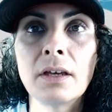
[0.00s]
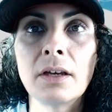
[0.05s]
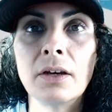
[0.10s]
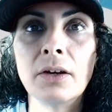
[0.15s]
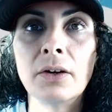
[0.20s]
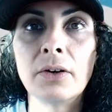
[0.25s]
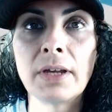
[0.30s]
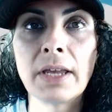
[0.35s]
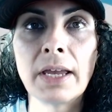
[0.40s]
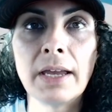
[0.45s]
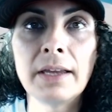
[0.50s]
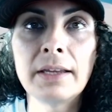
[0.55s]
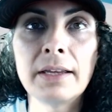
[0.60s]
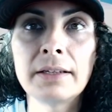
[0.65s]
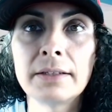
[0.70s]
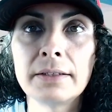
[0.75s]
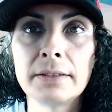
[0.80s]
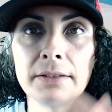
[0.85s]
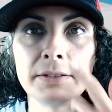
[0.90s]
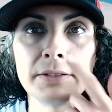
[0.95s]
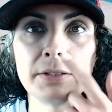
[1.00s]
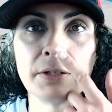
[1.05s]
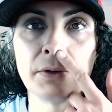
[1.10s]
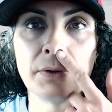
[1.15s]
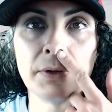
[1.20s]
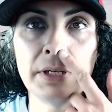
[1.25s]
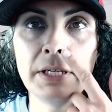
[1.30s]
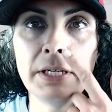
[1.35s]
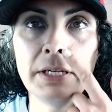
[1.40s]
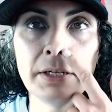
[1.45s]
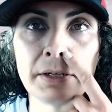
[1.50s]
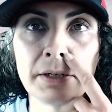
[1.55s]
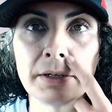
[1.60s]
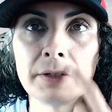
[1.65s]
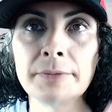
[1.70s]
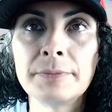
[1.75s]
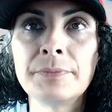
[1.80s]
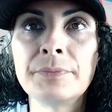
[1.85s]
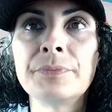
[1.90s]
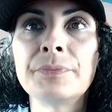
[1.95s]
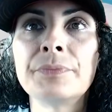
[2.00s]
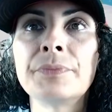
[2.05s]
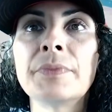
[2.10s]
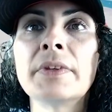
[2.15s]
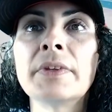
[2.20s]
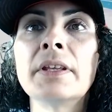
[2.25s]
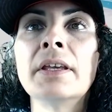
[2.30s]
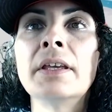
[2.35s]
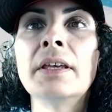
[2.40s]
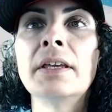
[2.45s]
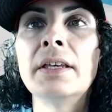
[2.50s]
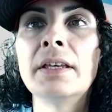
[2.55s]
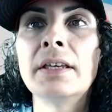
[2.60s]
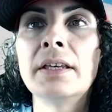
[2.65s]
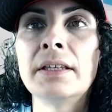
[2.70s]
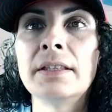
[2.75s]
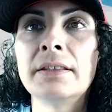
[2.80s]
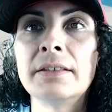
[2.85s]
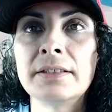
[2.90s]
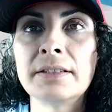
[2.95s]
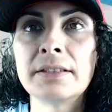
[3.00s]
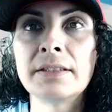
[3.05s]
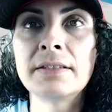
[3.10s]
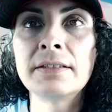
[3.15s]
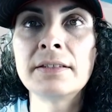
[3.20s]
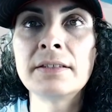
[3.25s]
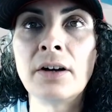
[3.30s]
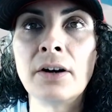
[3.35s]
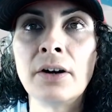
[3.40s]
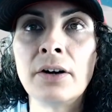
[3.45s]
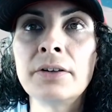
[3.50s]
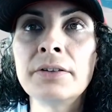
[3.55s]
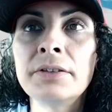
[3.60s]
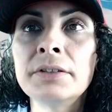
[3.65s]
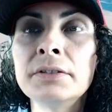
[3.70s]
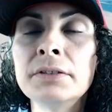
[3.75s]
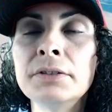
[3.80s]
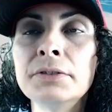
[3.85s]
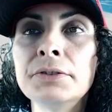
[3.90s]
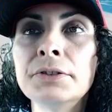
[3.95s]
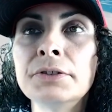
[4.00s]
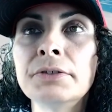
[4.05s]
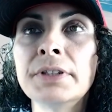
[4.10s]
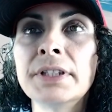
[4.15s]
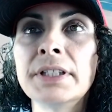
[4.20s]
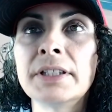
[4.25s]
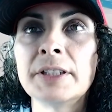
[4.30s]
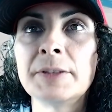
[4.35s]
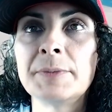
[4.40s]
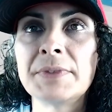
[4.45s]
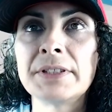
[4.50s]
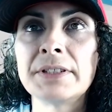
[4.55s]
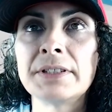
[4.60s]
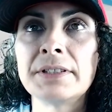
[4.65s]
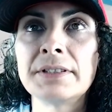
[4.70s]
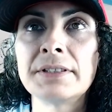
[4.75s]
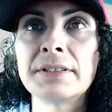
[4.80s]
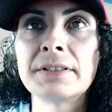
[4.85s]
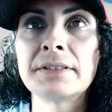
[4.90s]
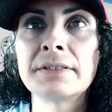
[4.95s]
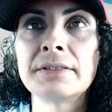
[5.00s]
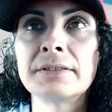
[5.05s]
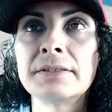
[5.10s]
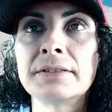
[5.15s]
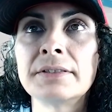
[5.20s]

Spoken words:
Okay, so here, this is all the lunar eclipses